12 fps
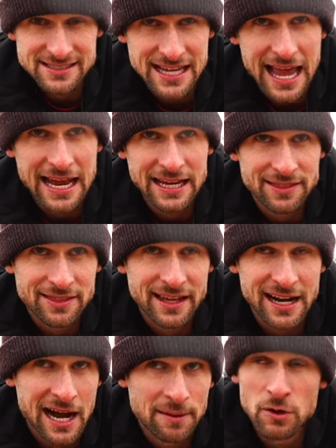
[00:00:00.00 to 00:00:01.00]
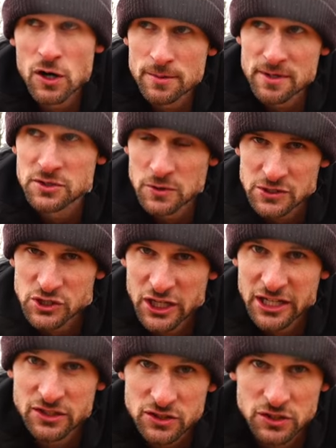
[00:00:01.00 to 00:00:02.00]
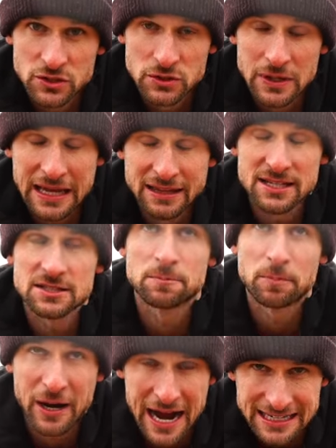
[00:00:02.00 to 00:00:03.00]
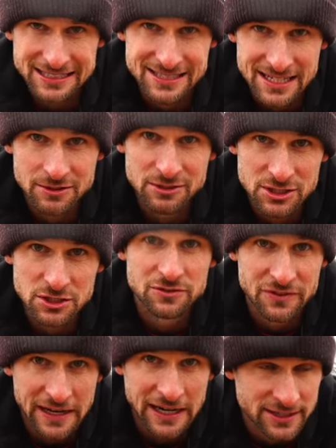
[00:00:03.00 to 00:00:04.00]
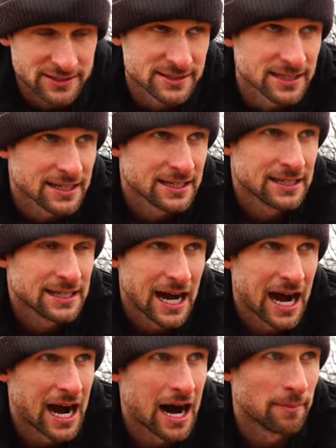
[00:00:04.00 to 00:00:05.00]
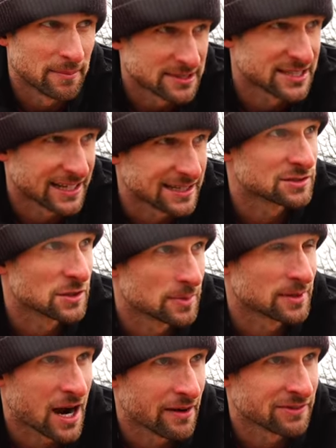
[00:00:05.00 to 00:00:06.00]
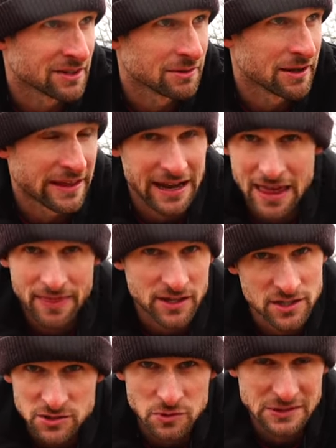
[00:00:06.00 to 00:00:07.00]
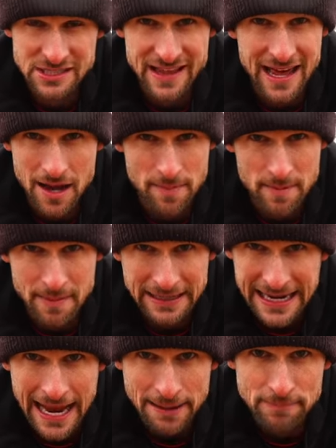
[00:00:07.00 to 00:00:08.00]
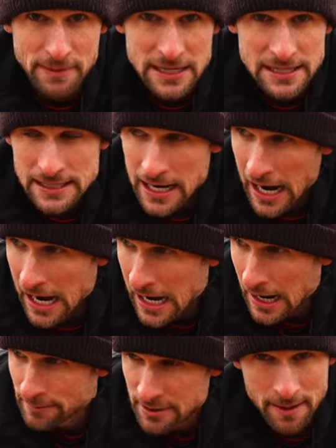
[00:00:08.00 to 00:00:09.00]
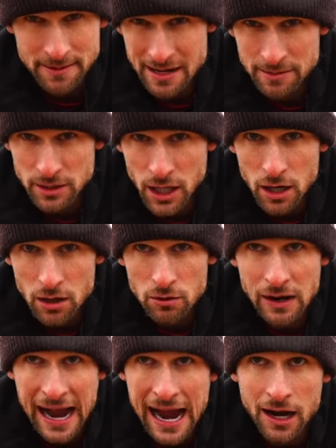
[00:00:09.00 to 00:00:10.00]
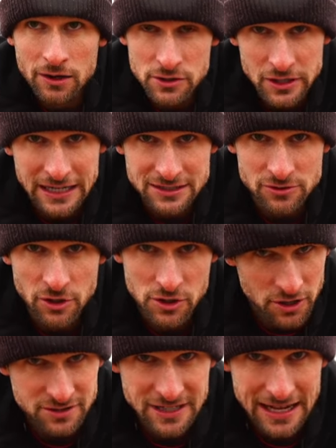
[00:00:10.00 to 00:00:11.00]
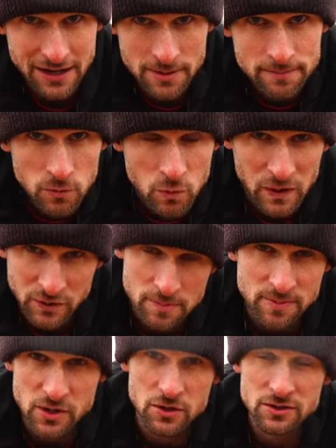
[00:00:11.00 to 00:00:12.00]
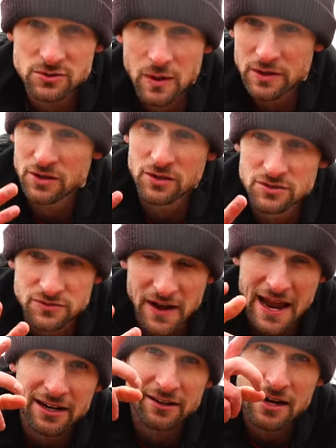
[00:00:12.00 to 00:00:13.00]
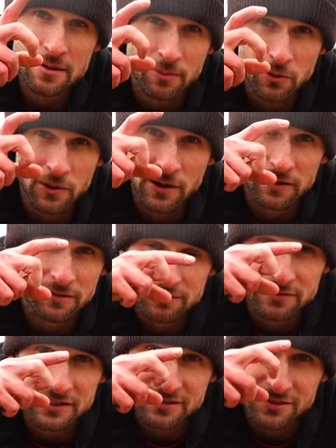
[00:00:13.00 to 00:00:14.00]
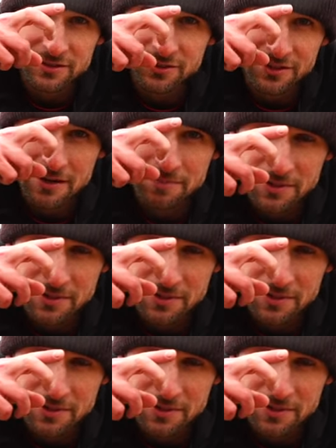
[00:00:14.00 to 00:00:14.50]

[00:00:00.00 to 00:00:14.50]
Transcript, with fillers: say that I'm going to be switching to at least practicing with two fingers until I get super confident with it, and then just switching that up in my game. Comment down below how you guys throw your sidearm, what grip you use, whether you use fan grip or this little grip,